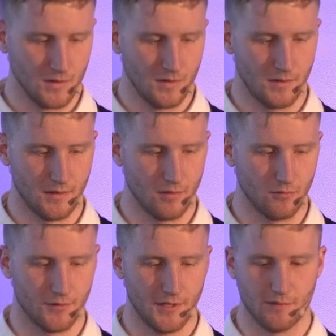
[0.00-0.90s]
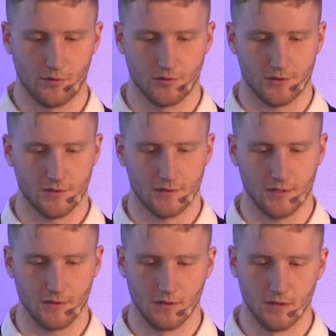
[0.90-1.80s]
Now, data
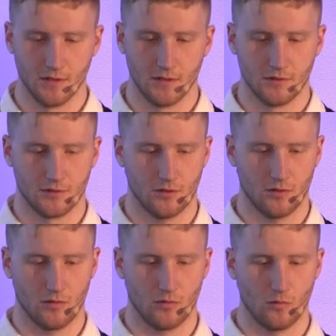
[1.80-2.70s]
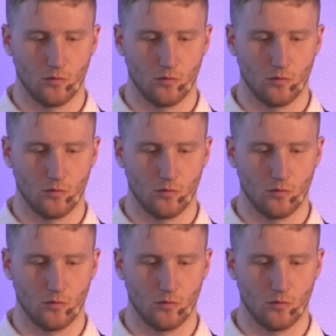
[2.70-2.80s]
processing. So